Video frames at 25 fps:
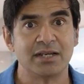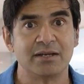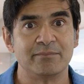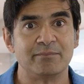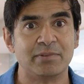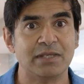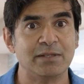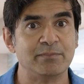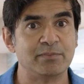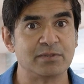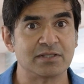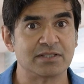
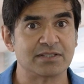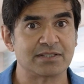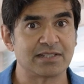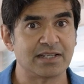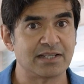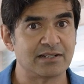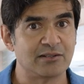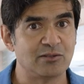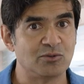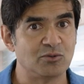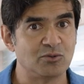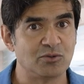People
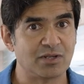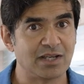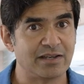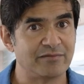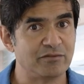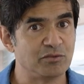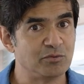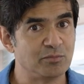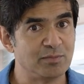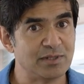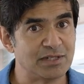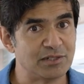said, Look,
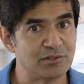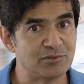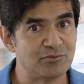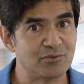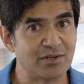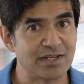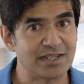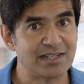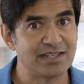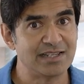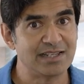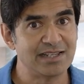have you been
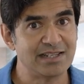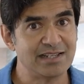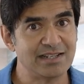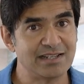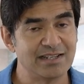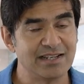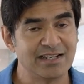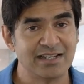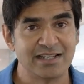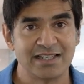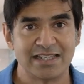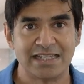drinking?